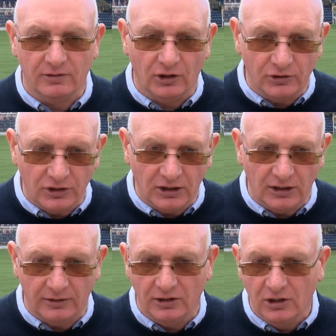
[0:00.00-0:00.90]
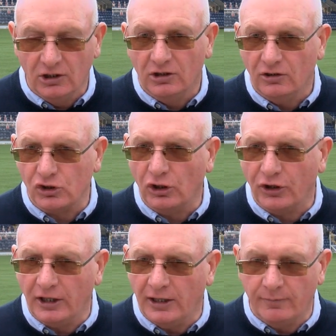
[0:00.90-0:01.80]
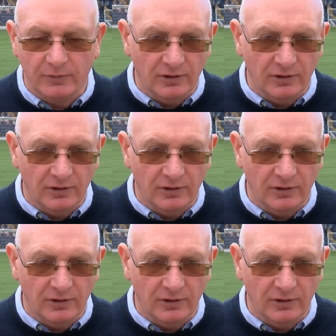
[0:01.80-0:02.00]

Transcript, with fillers: Dundee, and there's nothing in it.